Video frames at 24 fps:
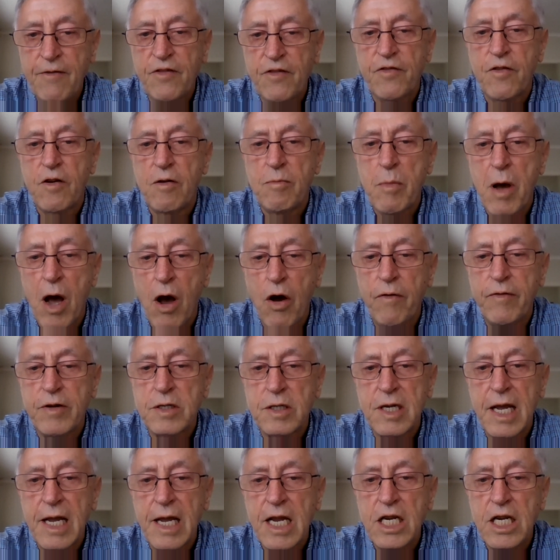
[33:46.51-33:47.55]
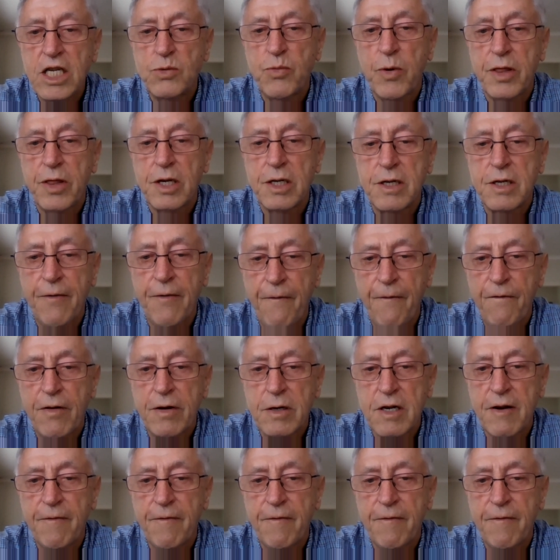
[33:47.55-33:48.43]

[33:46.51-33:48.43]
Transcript: from overseas with a different